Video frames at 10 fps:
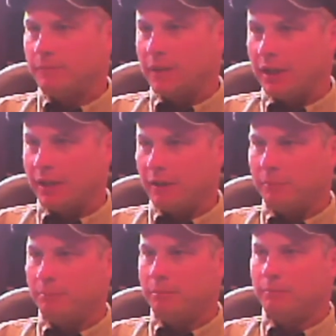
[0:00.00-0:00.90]
got a
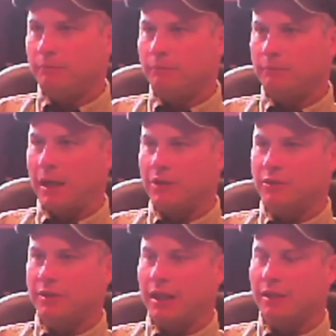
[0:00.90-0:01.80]
Bachelor
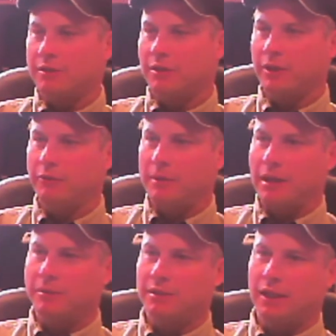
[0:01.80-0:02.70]
of Science degree from
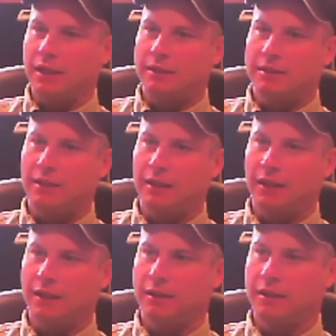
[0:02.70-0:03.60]
Iowa State
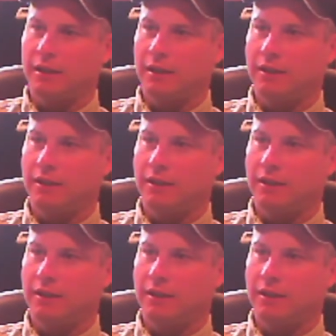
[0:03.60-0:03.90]
in